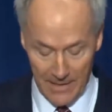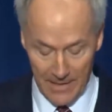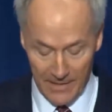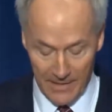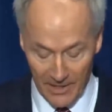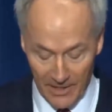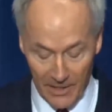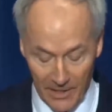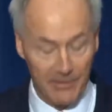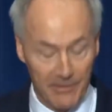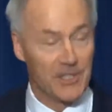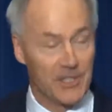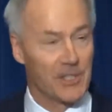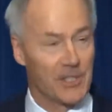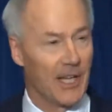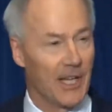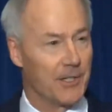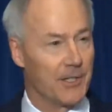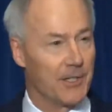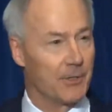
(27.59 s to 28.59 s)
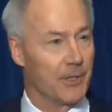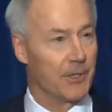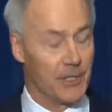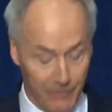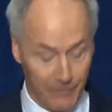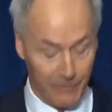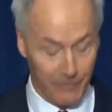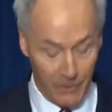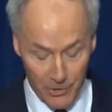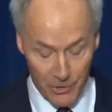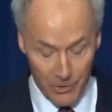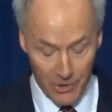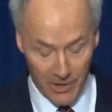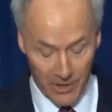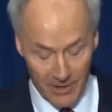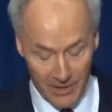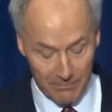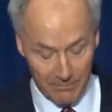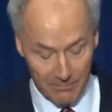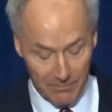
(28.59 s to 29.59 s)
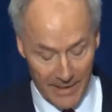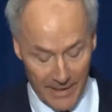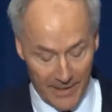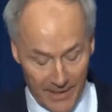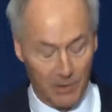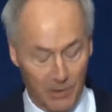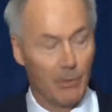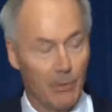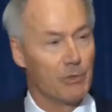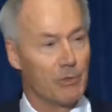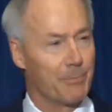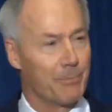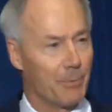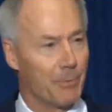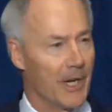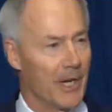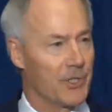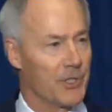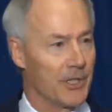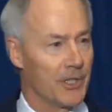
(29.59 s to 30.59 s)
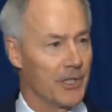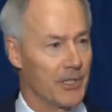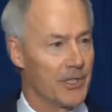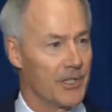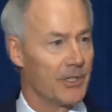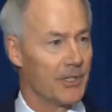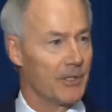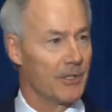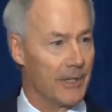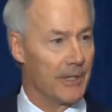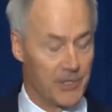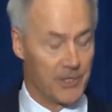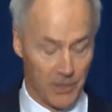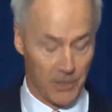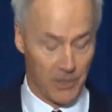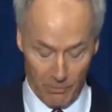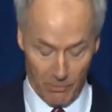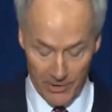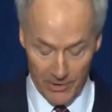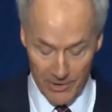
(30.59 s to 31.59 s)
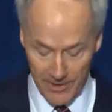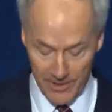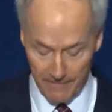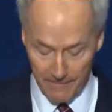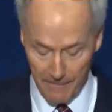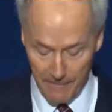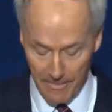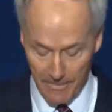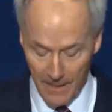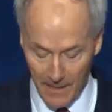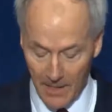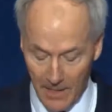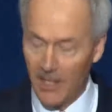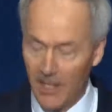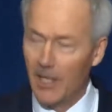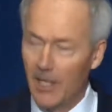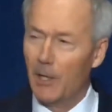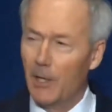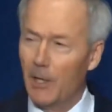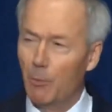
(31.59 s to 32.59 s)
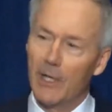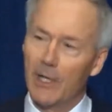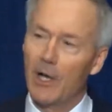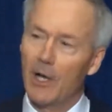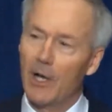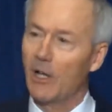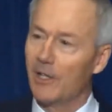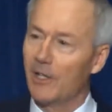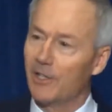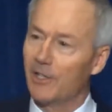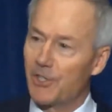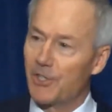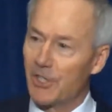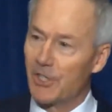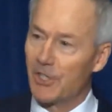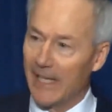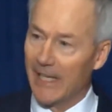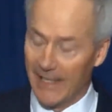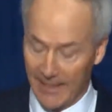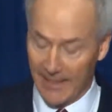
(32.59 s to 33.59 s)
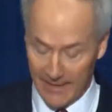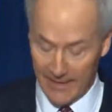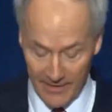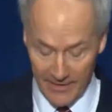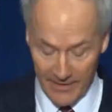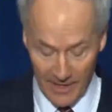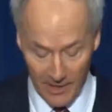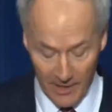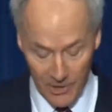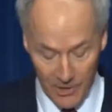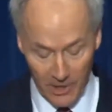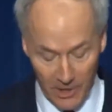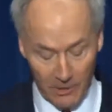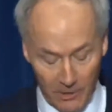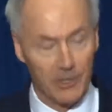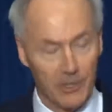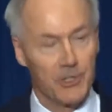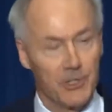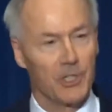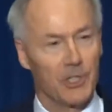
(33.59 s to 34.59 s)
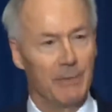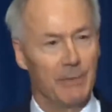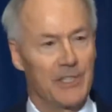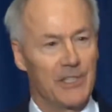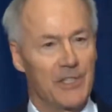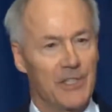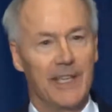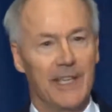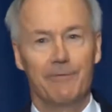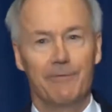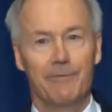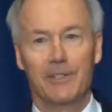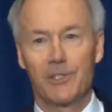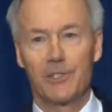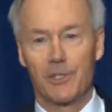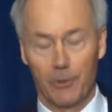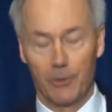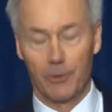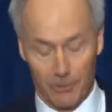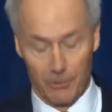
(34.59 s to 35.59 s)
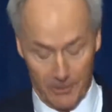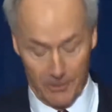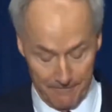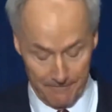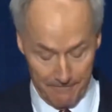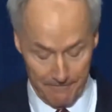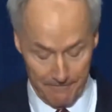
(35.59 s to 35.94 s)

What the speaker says: They're this country's future and our most precious resource. We all understand that our children should be safe in school,